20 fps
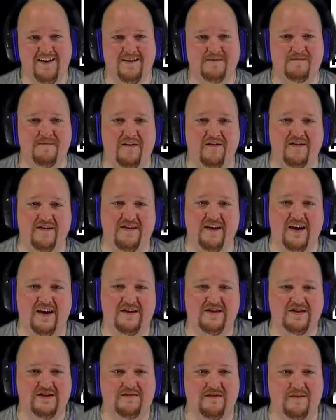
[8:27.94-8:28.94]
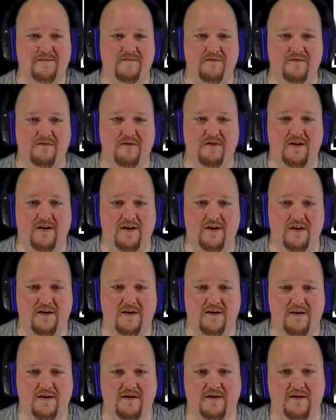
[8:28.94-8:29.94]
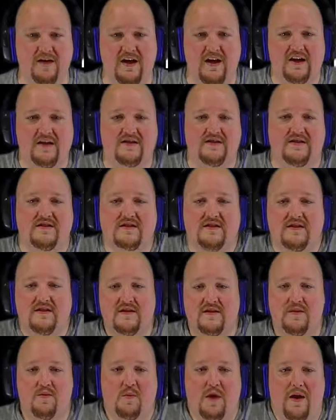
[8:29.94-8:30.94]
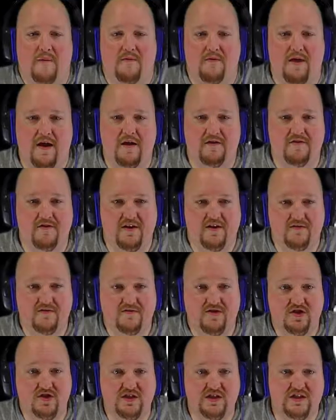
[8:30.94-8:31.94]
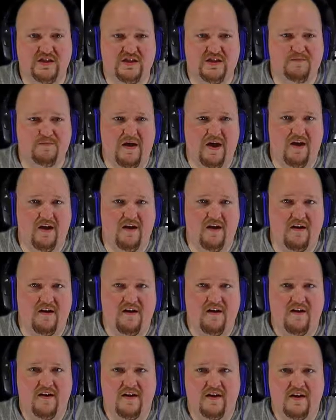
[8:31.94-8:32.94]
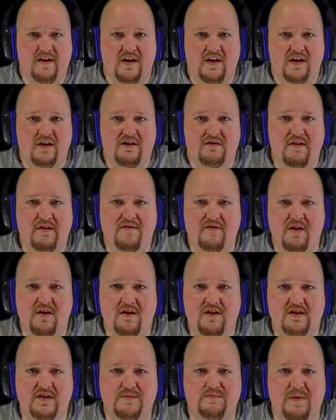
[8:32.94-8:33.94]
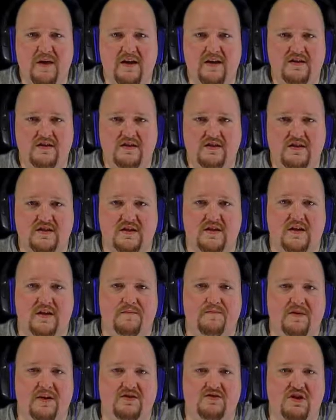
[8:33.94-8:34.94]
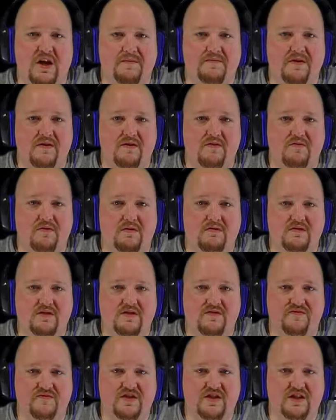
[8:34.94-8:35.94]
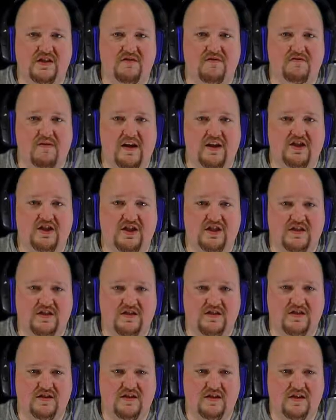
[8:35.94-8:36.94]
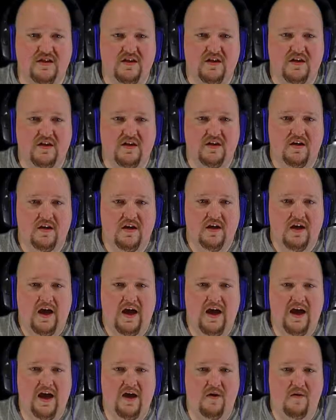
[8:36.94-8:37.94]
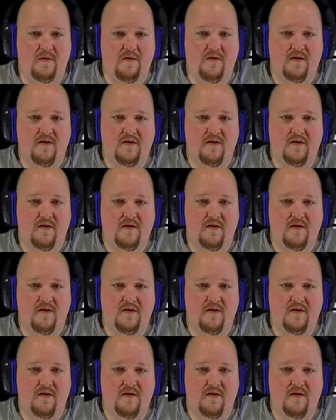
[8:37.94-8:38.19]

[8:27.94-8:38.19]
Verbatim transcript: Muffet tied you up, uh, or ties the web around you. She's spare. You haven't heard of spiders uh, being trapped in the ruins for generations. Ow.